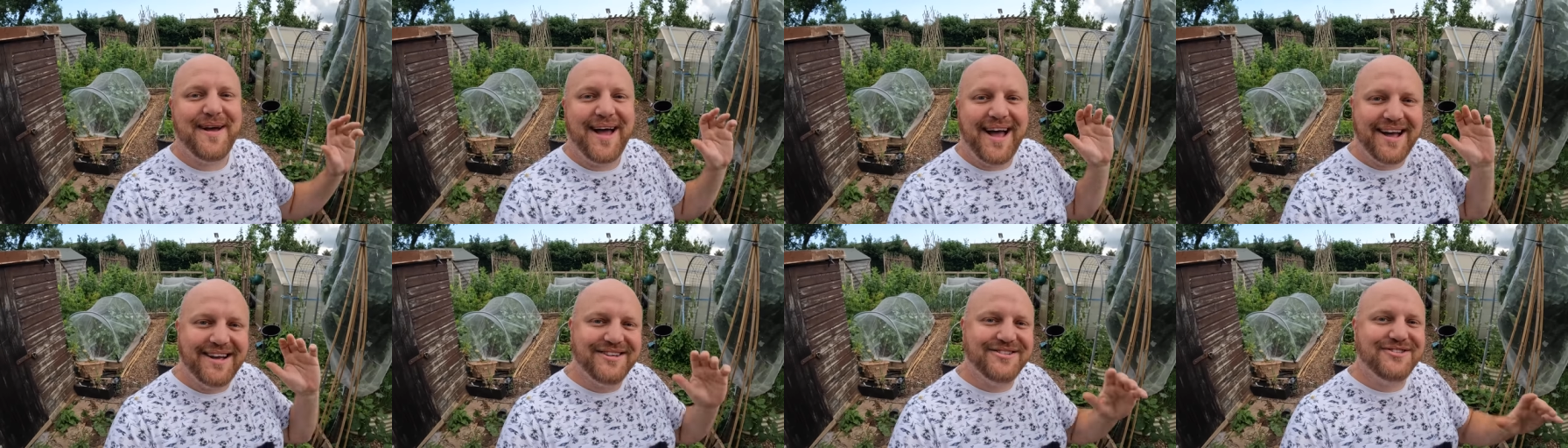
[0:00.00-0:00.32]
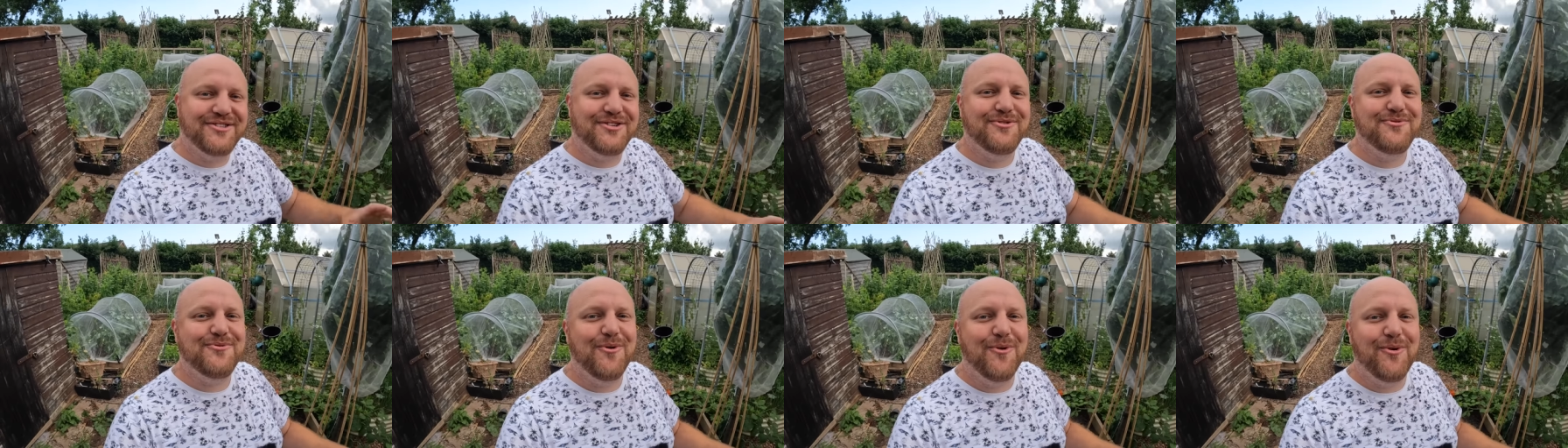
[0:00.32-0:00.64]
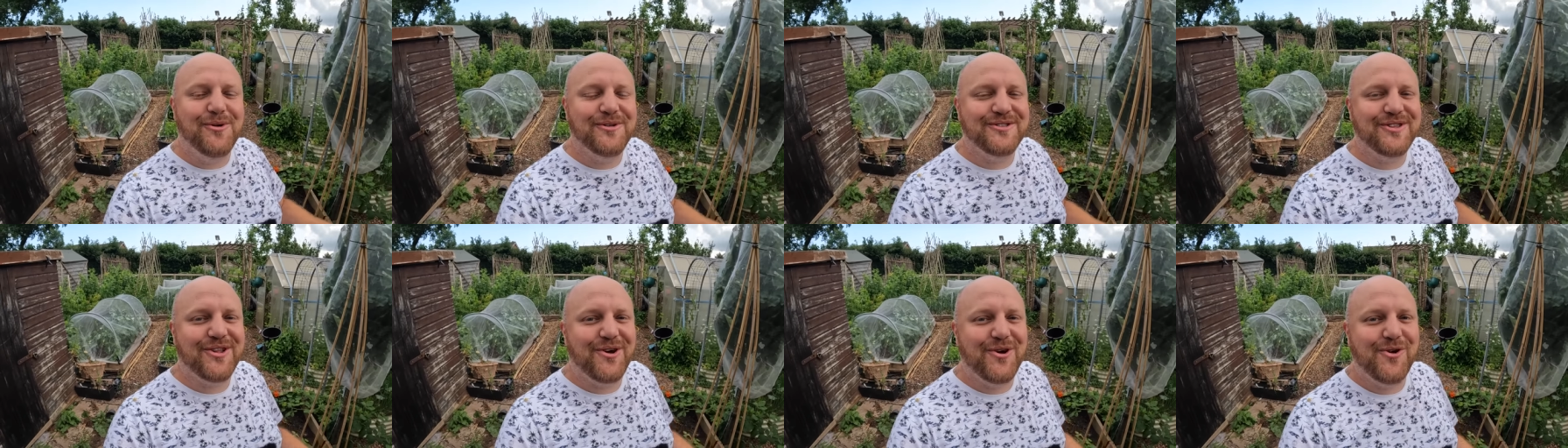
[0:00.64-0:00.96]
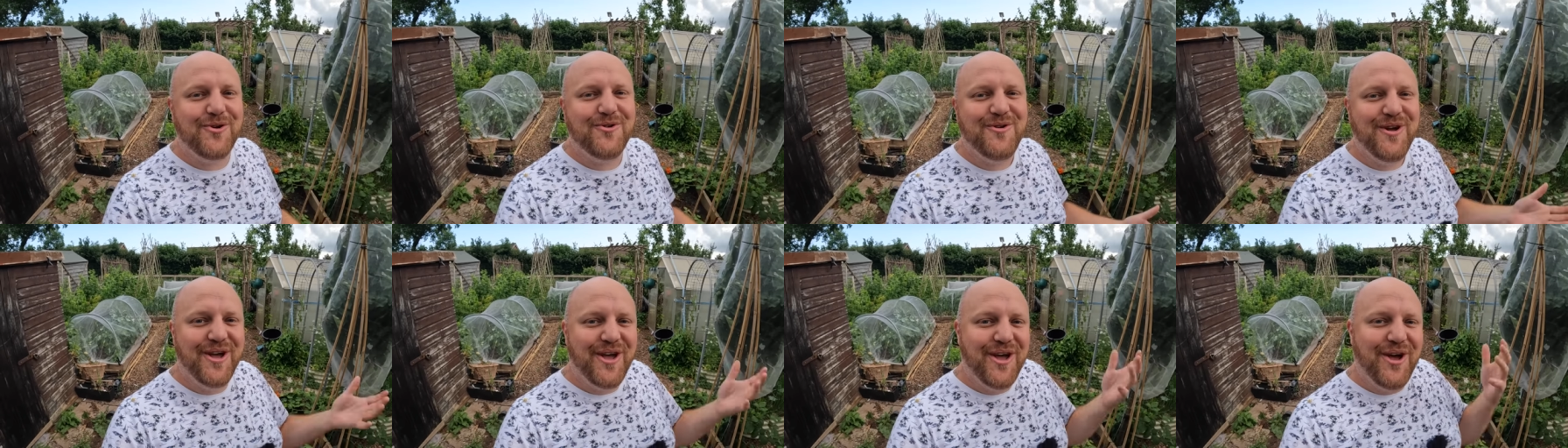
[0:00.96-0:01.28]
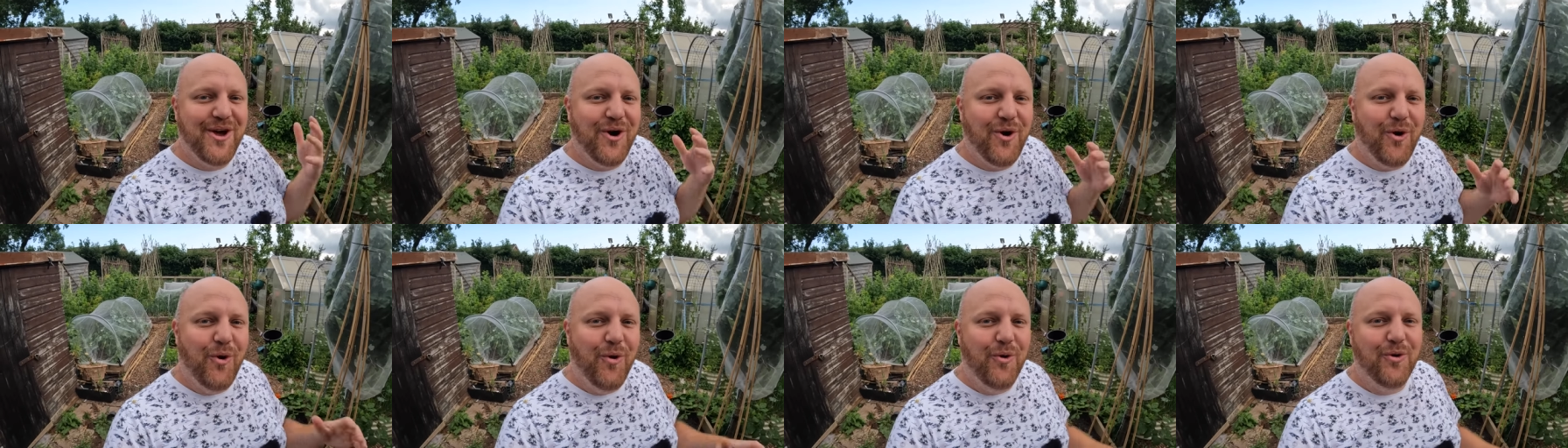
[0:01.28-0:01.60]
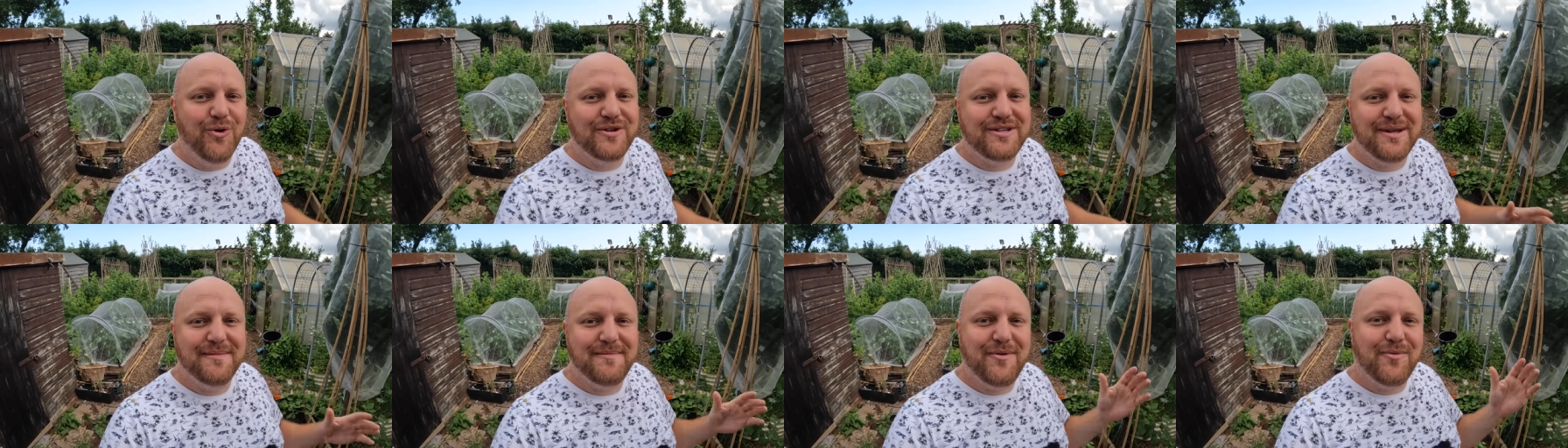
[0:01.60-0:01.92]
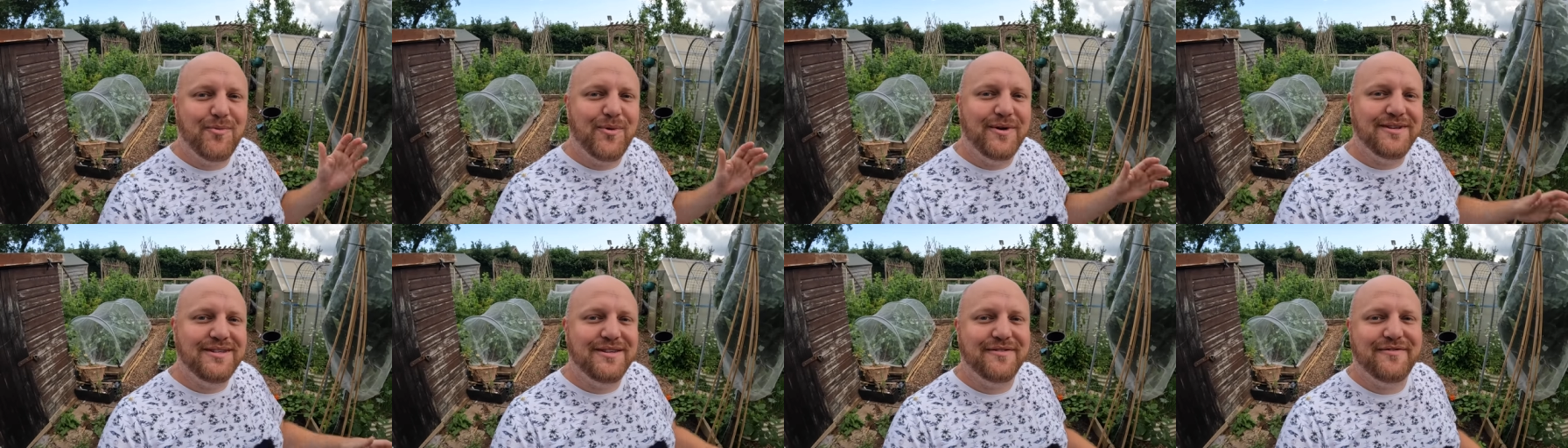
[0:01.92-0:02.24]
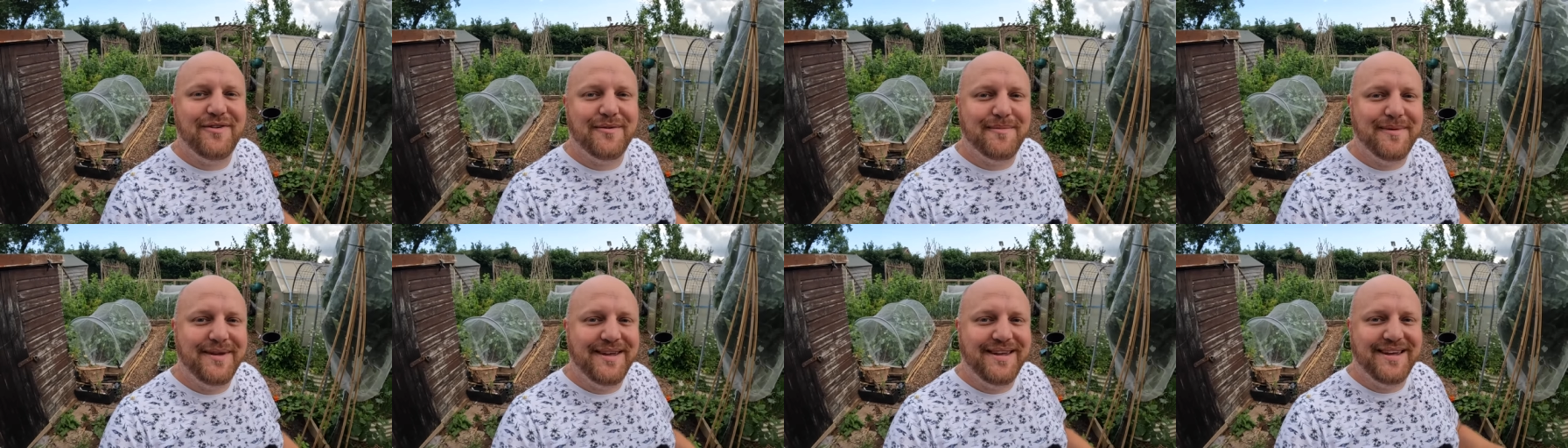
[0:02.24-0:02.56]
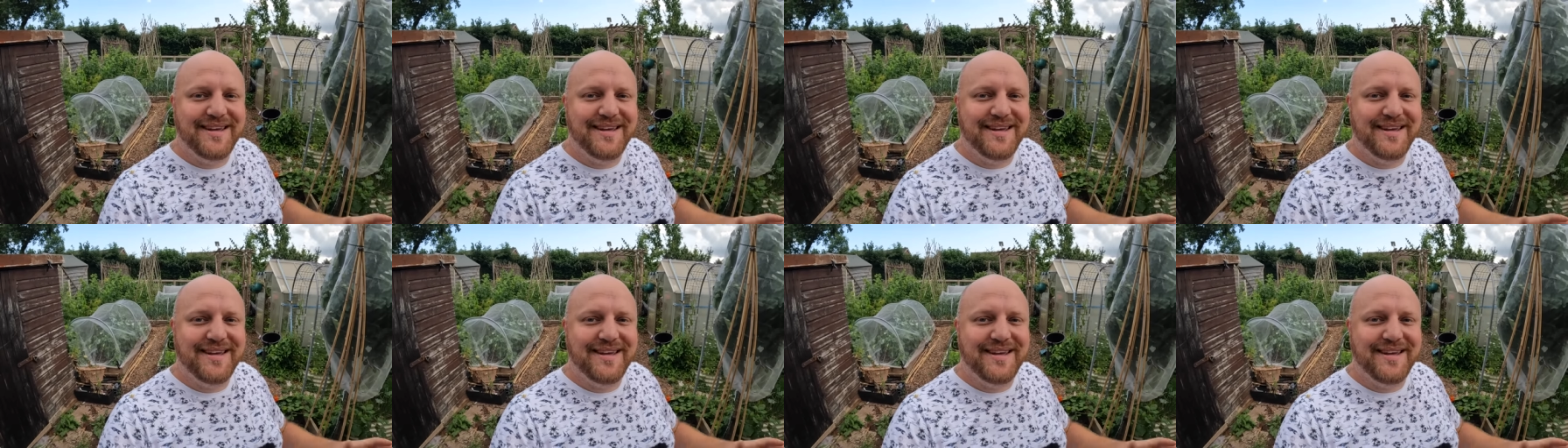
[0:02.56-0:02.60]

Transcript: As you all know, autumn and winter for me